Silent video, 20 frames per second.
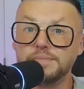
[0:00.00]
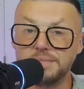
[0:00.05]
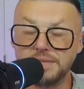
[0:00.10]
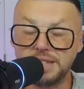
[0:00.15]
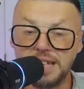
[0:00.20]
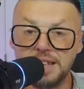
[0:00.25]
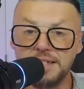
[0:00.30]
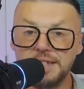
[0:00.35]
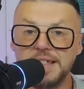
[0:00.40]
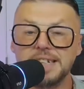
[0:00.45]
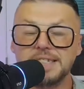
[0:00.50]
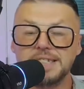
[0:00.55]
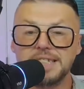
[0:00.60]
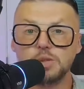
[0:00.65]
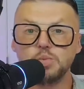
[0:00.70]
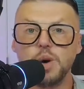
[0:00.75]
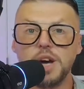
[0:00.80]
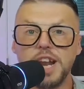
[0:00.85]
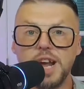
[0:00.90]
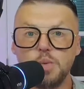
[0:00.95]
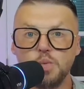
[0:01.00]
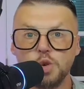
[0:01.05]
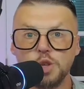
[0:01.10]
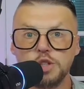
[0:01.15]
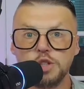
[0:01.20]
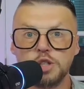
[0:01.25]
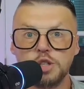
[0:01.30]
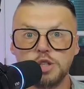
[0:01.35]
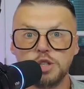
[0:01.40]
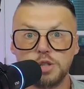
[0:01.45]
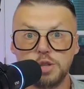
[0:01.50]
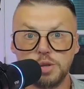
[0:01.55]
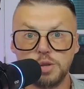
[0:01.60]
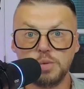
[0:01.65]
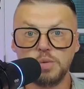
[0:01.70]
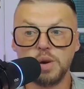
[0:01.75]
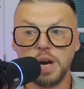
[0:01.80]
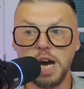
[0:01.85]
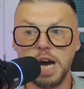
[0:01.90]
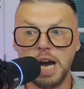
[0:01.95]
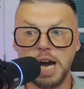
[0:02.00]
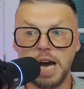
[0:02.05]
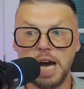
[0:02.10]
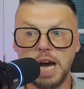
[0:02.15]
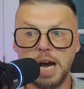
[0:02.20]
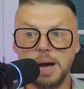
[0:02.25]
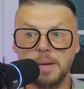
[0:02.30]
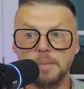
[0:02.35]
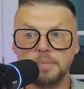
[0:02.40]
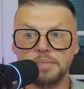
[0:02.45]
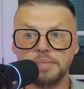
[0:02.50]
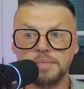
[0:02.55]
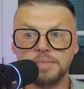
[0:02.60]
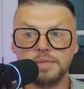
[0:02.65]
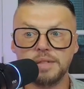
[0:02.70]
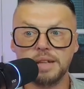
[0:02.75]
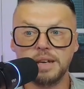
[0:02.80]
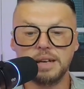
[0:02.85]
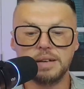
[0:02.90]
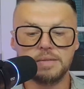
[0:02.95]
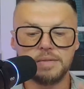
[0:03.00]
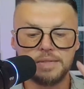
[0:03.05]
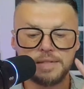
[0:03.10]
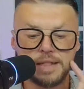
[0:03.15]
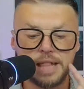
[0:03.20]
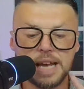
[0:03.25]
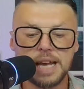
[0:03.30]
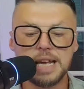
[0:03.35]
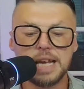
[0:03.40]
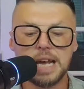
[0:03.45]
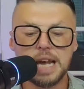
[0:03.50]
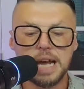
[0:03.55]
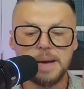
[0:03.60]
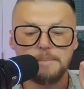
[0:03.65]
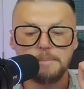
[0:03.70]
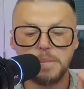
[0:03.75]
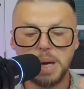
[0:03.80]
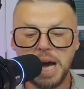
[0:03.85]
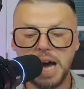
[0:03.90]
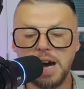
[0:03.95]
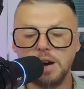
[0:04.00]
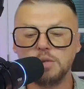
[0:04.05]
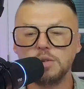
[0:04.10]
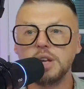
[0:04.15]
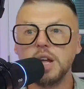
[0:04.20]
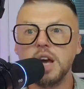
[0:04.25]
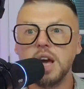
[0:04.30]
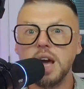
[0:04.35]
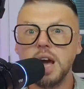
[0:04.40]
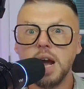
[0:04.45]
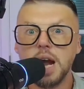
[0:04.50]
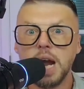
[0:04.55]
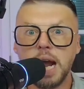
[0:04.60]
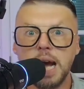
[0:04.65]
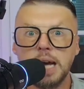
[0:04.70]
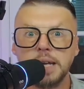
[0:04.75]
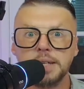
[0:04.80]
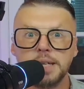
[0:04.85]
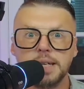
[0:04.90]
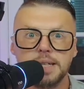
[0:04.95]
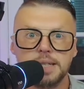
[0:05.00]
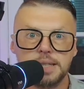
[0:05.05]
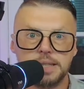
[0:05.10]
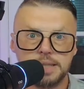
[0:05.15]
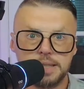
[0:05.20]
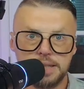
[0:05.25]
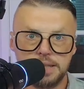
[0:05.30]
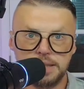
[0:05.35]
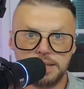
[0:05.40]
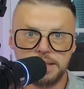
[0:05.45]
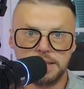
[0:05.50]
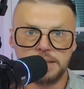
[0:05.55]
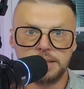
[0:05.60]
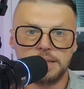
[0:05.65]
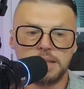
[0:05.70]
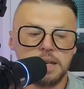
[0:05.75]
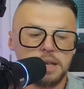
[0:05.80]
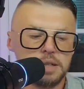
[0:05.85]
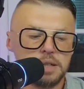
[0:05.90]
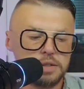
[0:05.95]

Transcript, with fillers: this is what I want you to do. Um, think about content seasons.